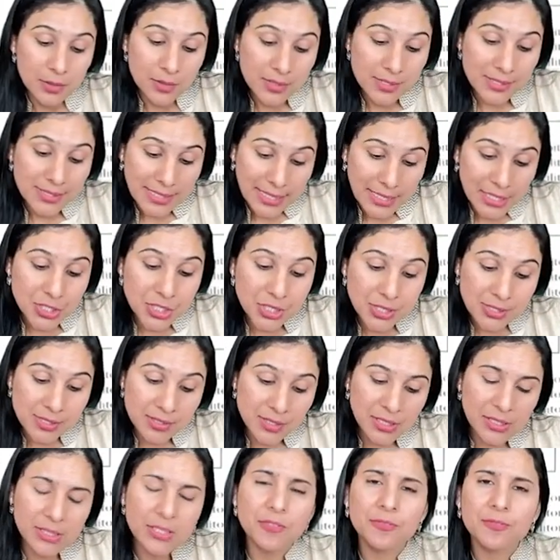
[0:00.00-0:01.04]

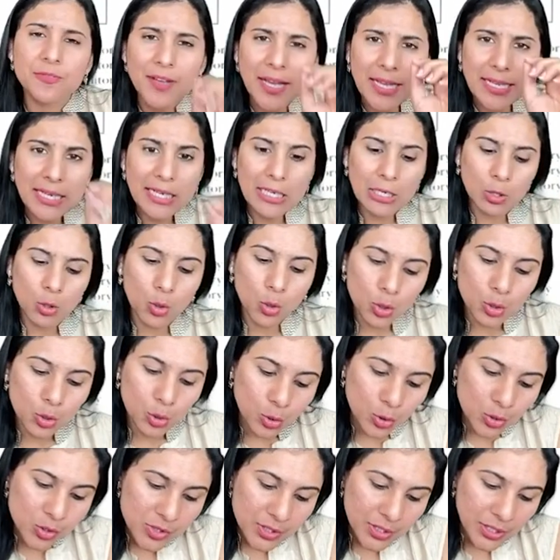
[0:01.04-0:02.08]
stages, in the very low
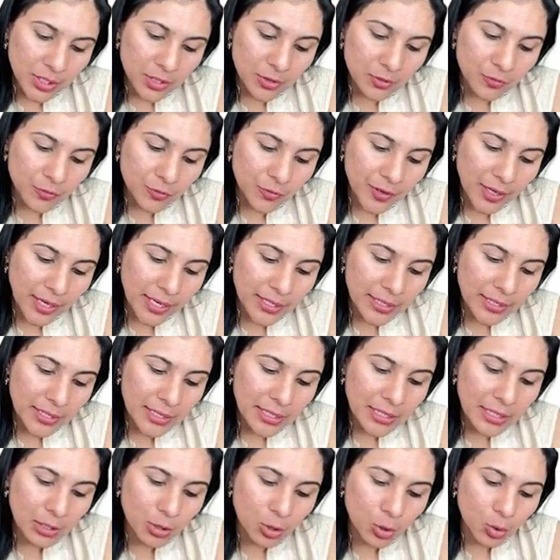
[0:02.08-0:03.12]
dose, in
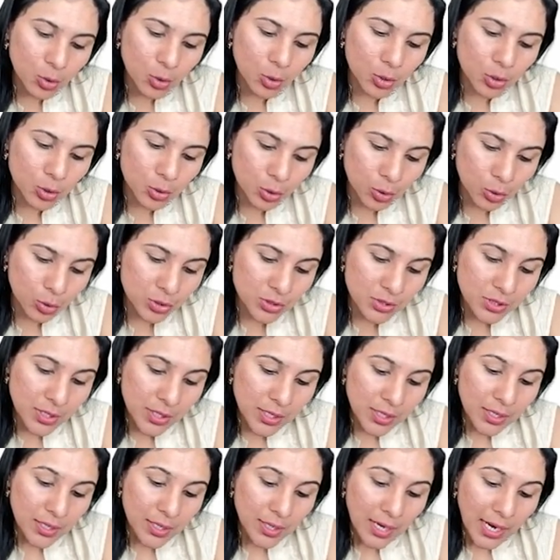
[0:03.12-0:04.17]
very low dose,
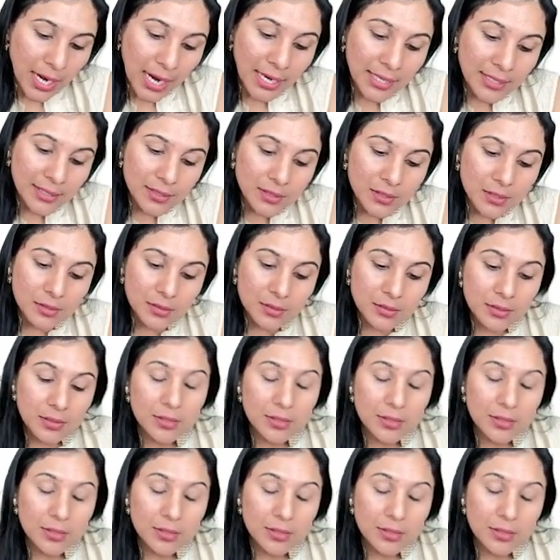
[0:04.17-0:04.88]
and